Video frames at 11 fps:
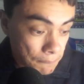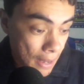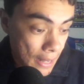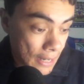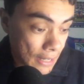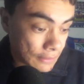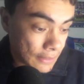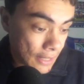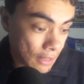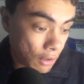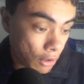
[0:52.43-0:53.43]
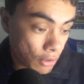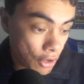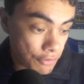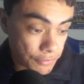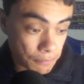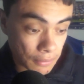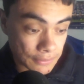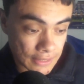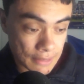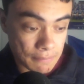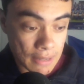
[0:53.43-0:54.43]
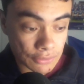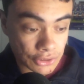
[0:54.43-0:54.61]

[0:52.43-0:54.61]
but I'll go through my team now.